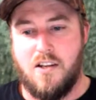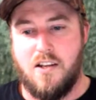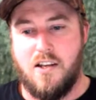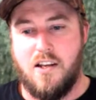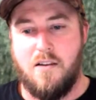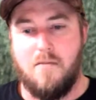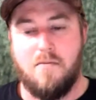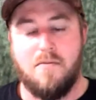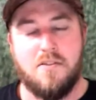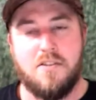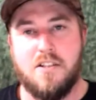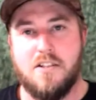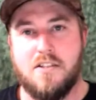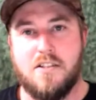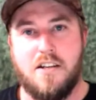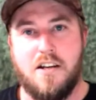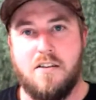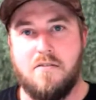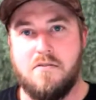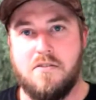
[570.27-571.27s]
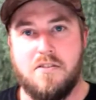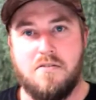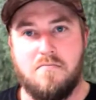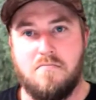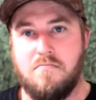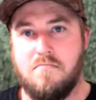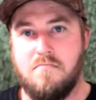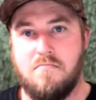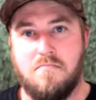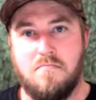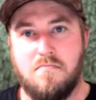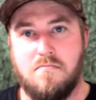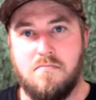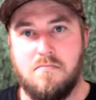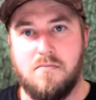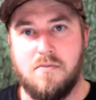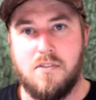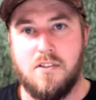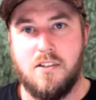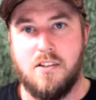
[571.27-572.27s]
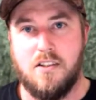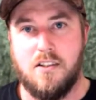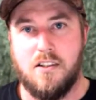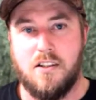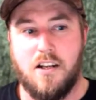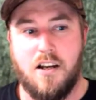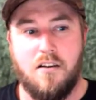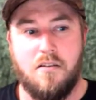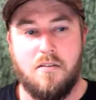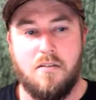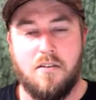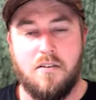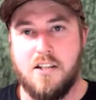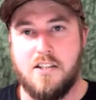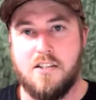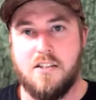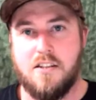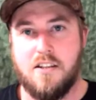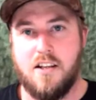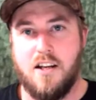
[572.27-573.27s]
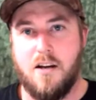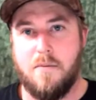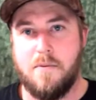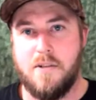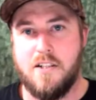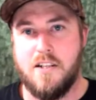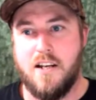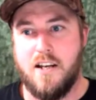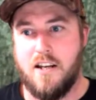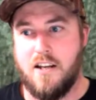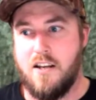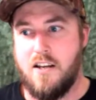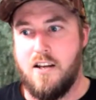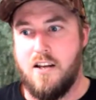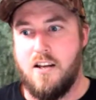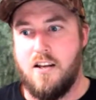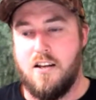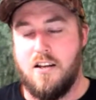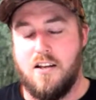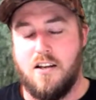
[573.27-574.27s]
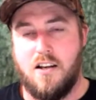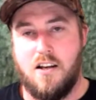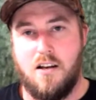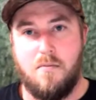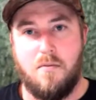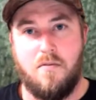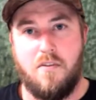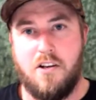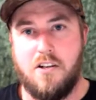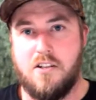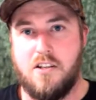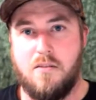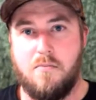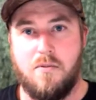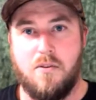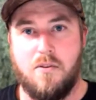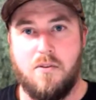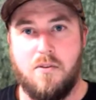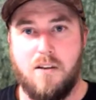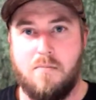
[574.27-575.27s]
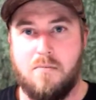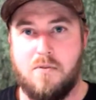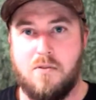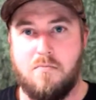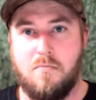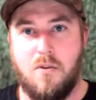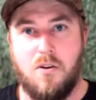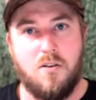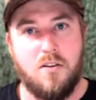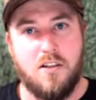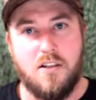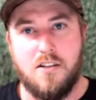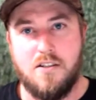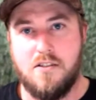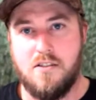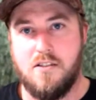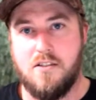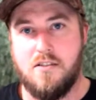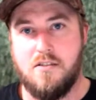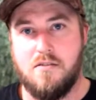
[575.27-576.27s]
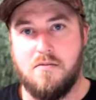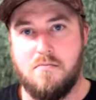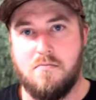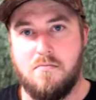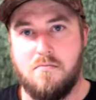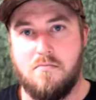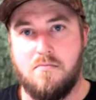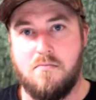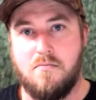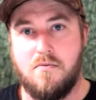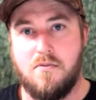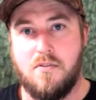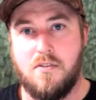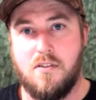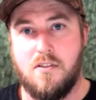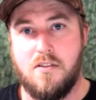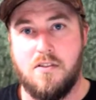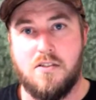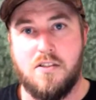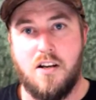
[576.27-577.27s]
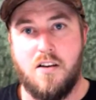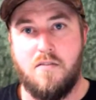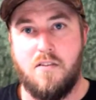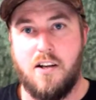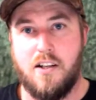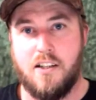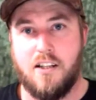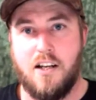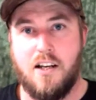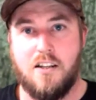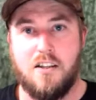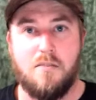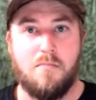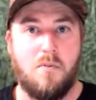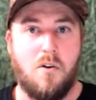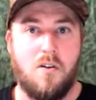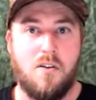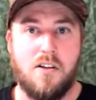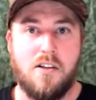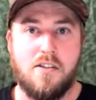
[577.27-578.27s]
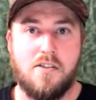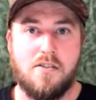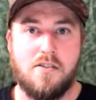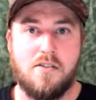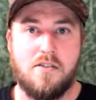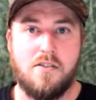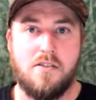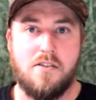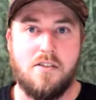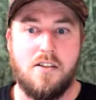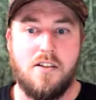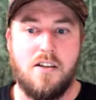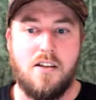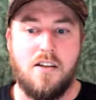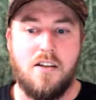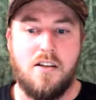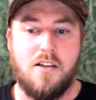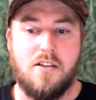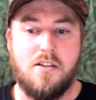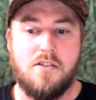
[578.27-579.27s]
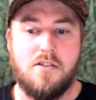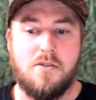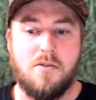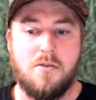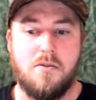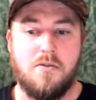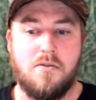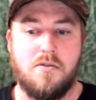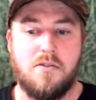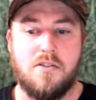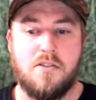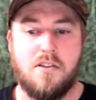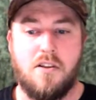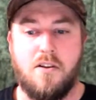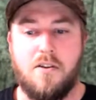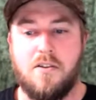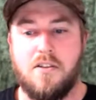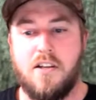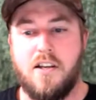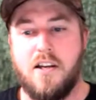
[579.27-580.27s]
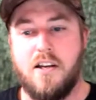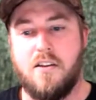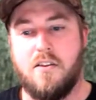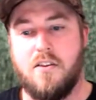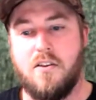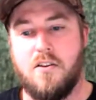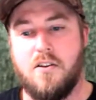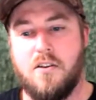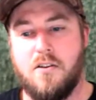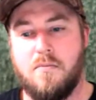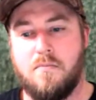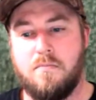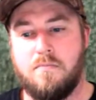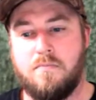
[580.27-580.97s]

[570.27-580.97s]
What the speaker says: it was just going nuts in the guppy tank. Eventually moved up to mollies and stuff like that. The mollies soon slowed down the